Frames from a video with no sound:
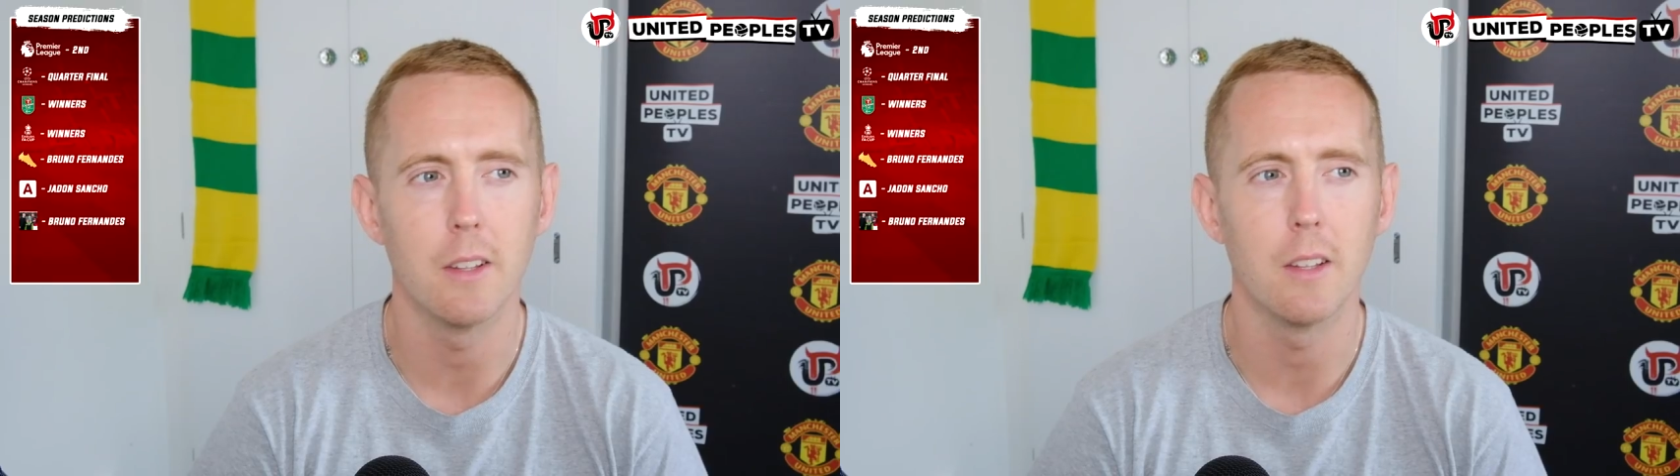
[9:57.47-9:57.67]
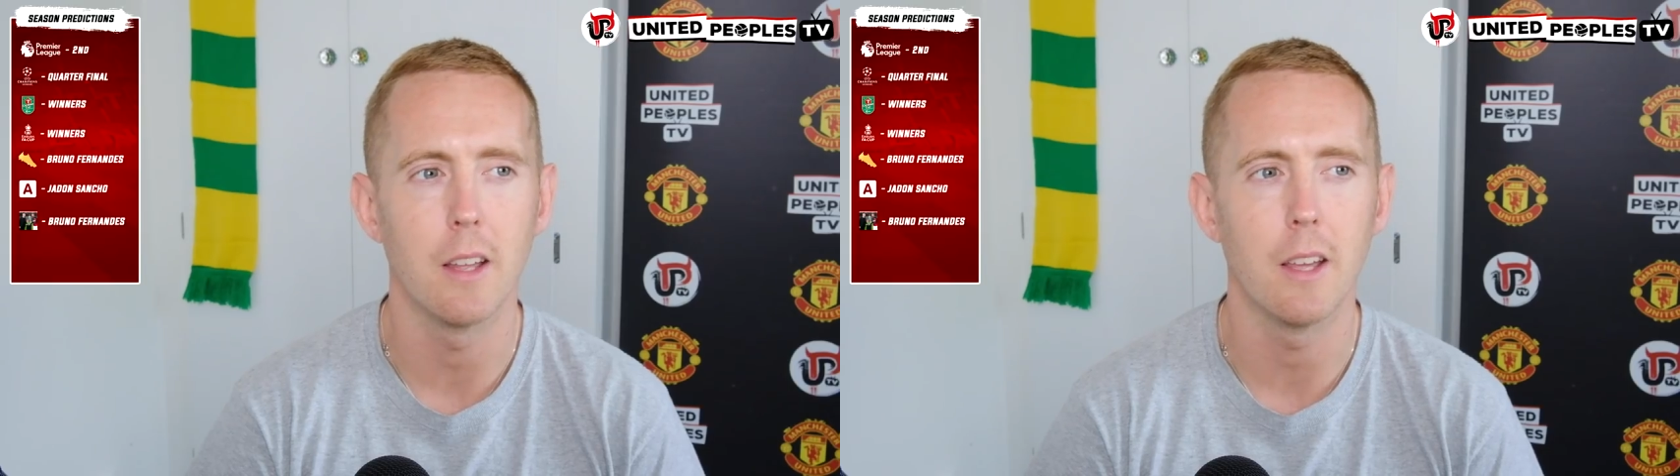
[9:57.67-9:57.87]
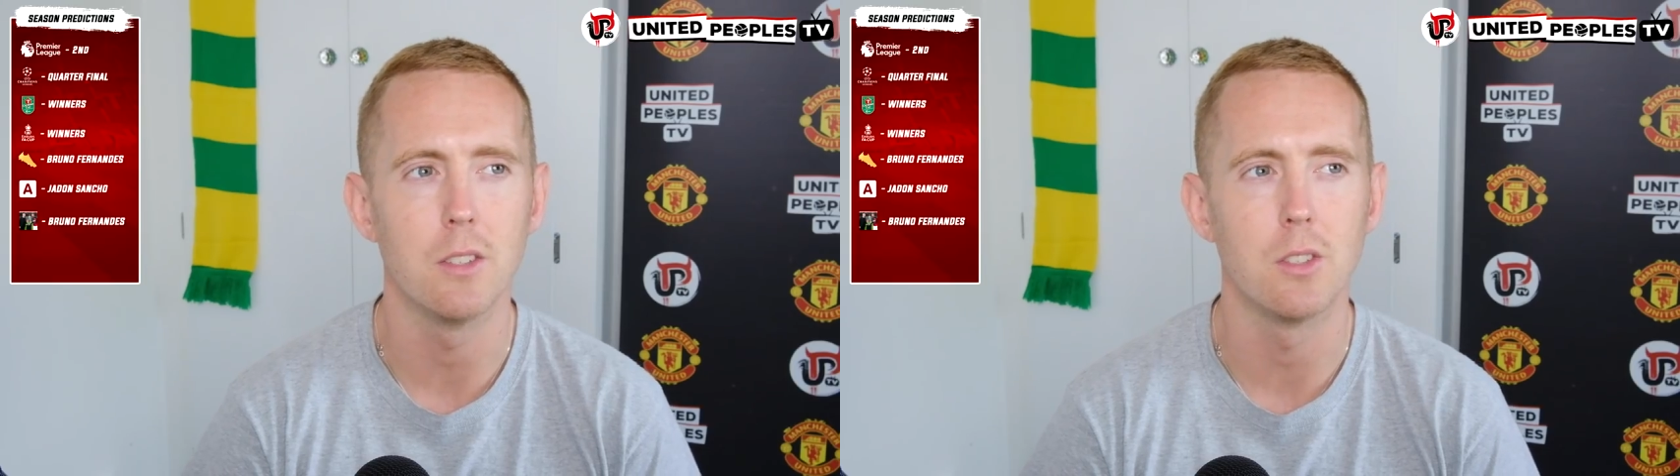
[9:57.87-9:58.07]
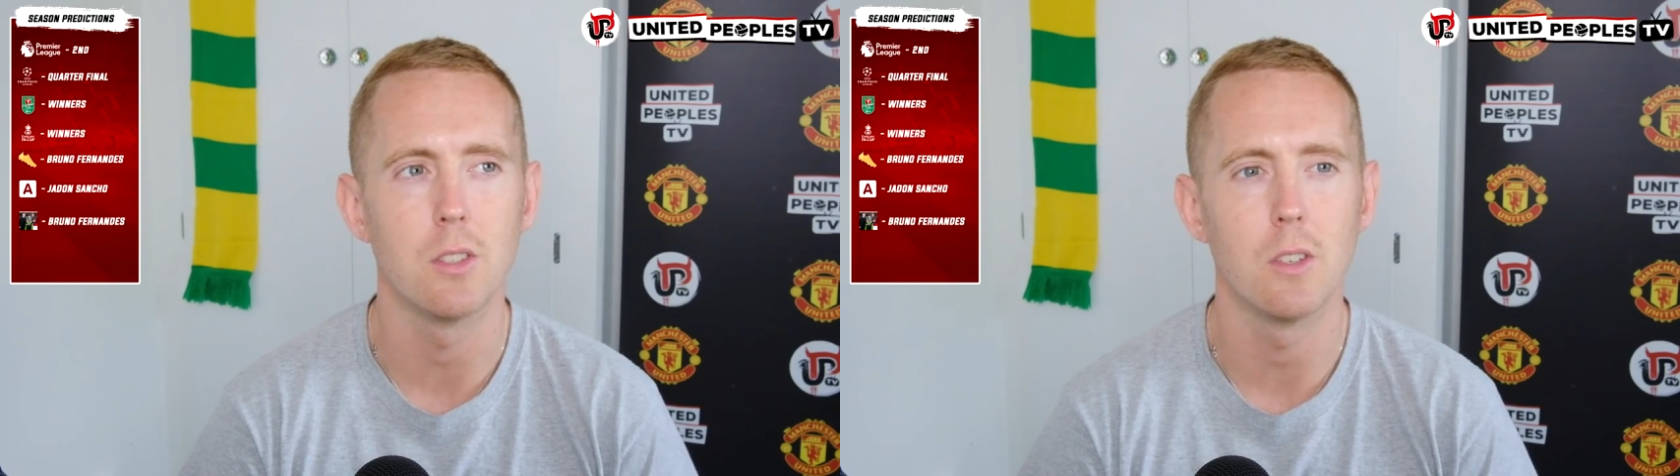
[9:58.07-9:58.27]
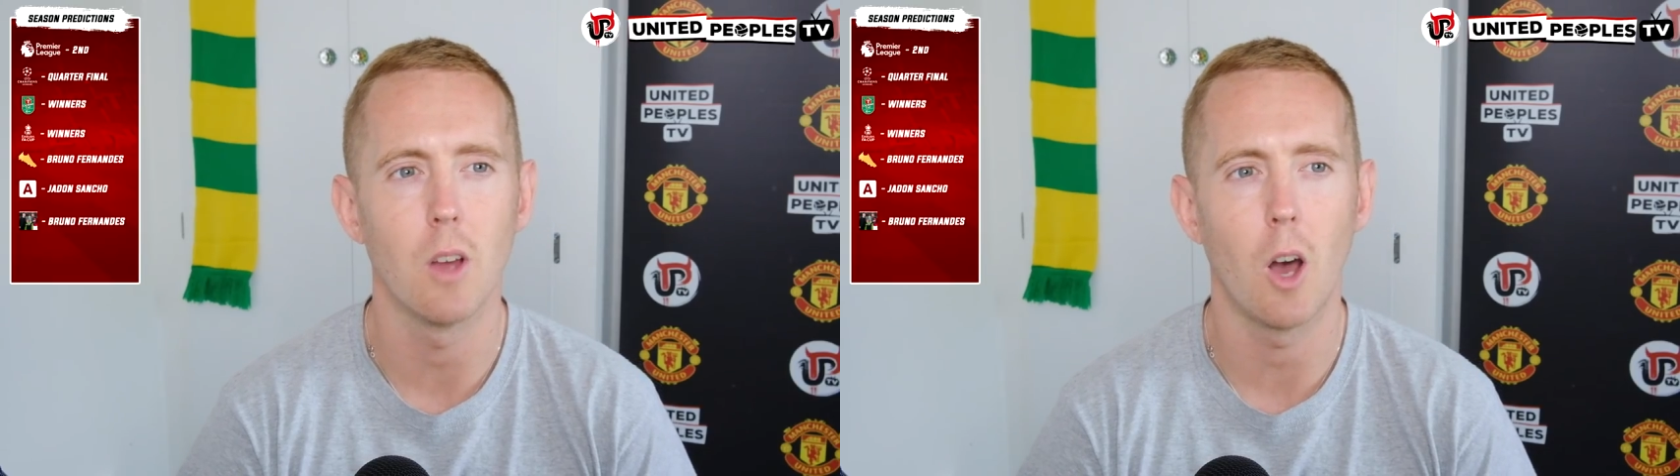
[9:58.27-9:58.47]
His
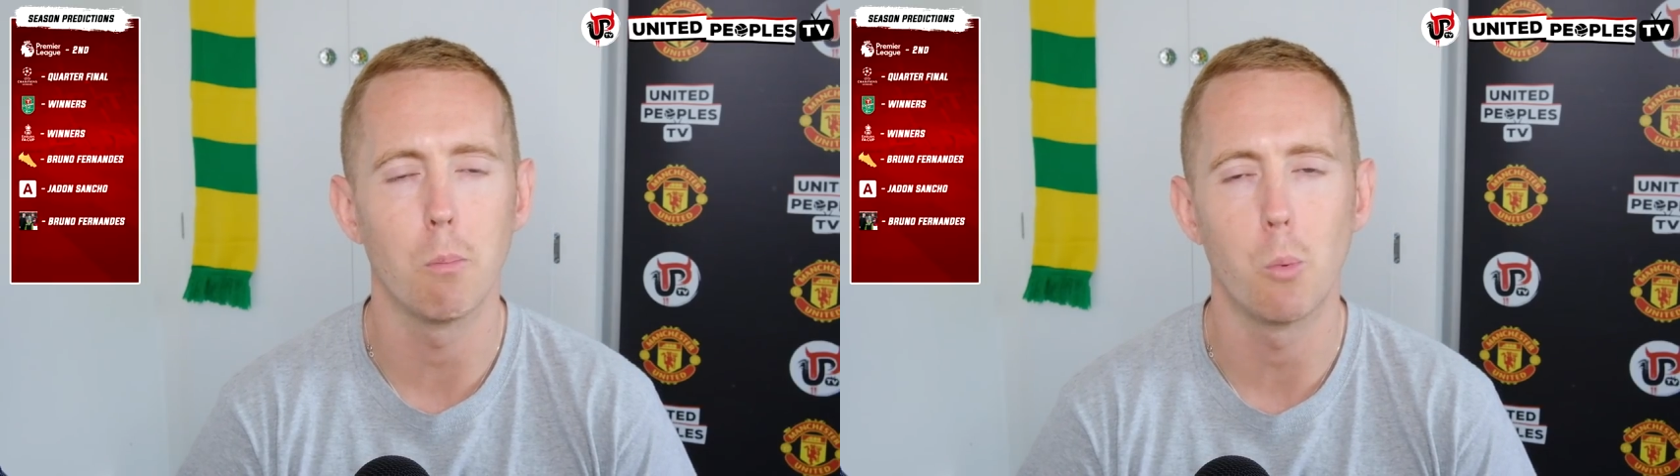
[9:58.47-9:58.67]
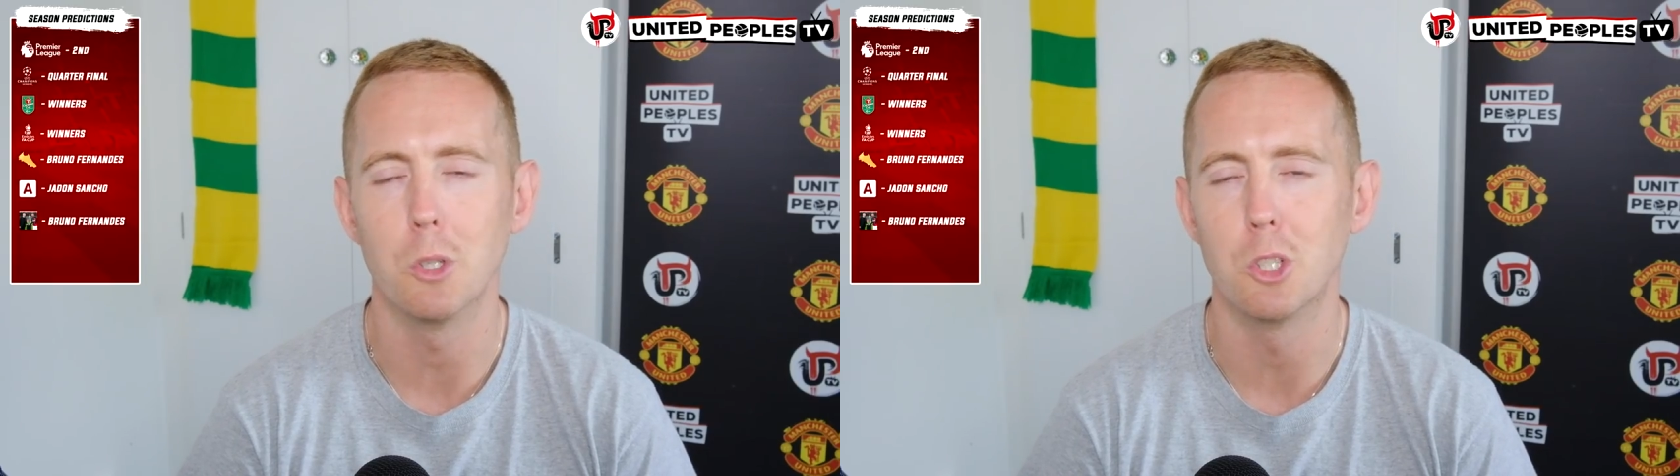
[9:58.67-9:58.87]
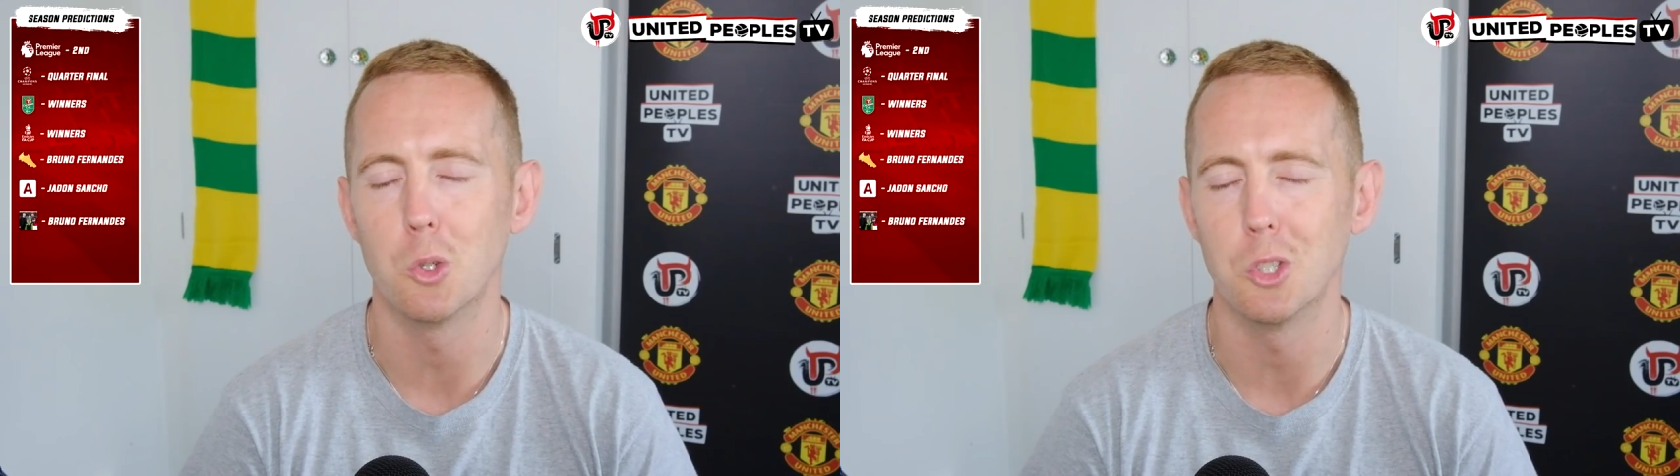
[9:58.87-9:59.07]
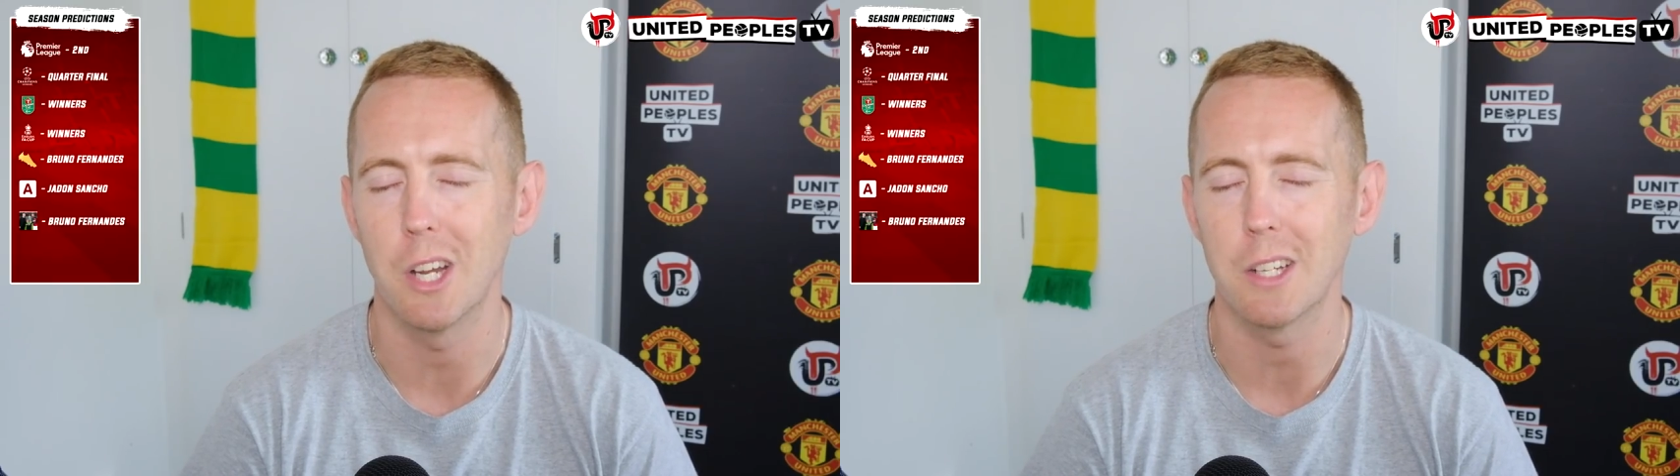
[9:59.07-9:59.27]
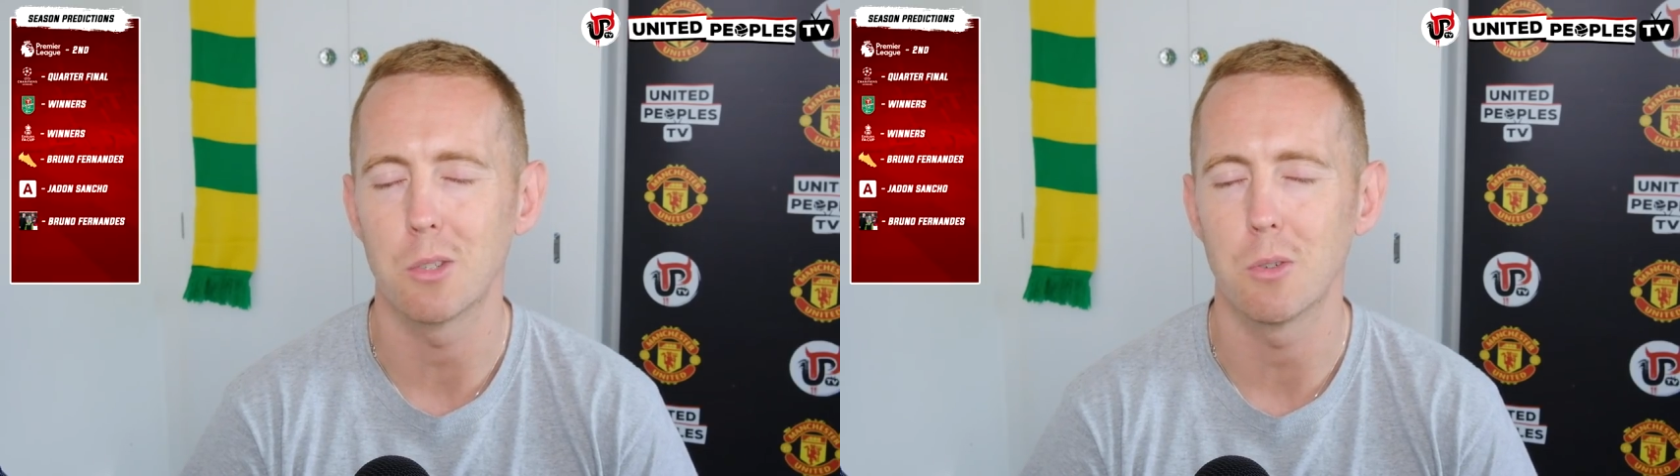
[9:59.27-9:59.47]
upward
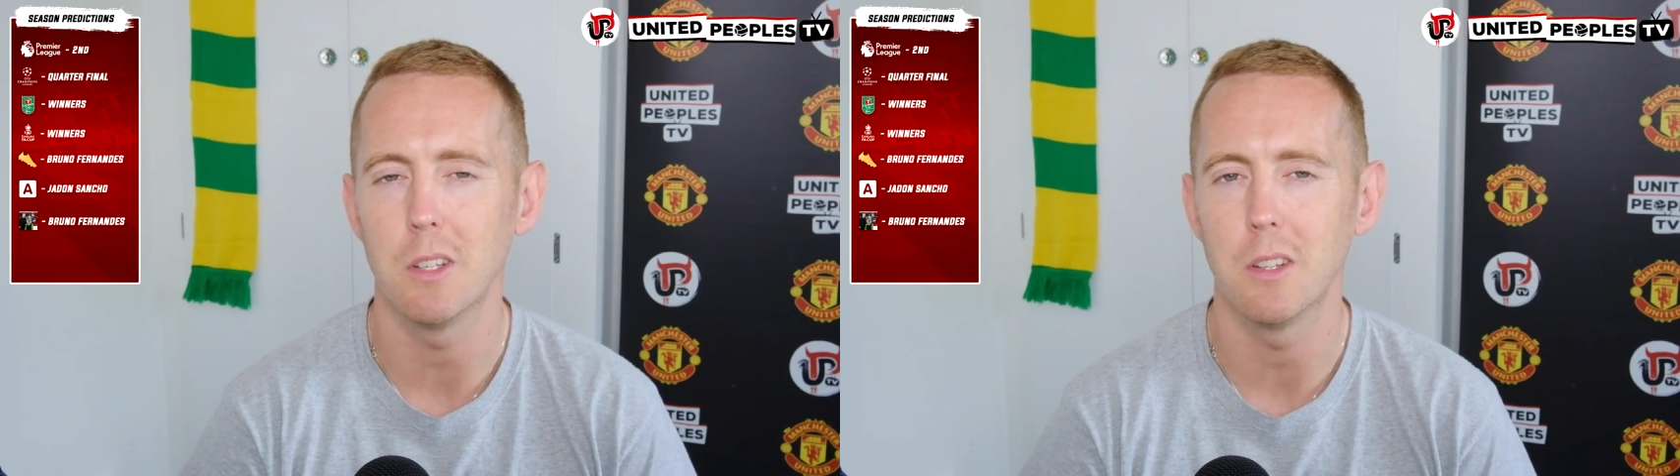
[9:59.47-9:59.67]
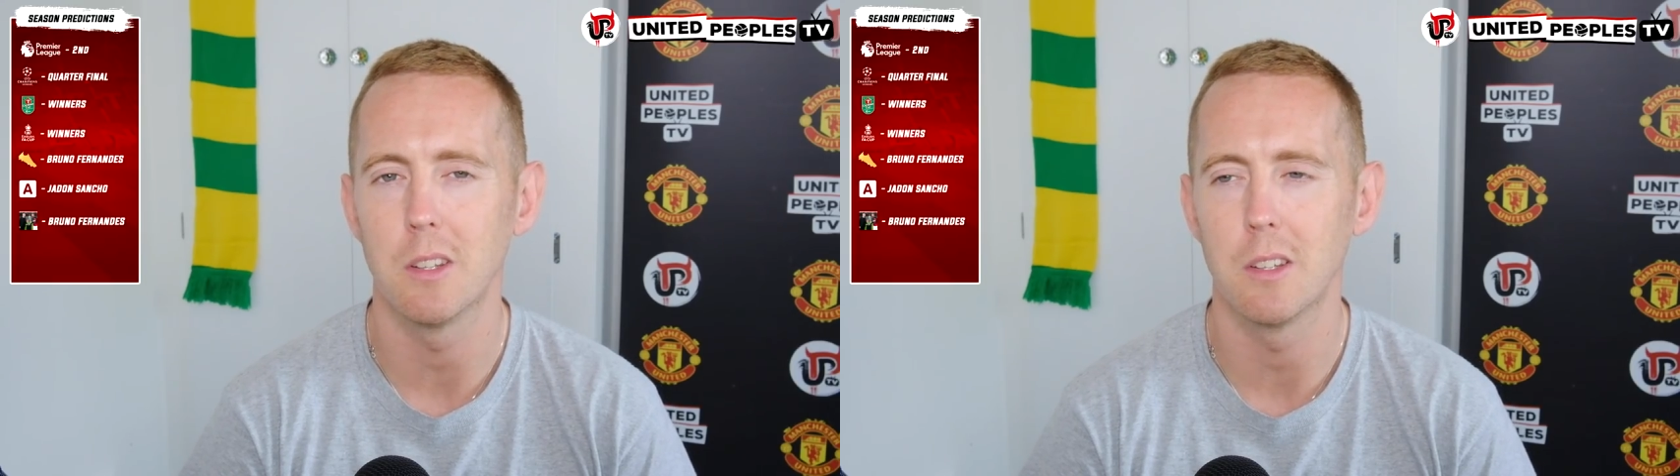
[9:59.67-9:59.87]
trajectory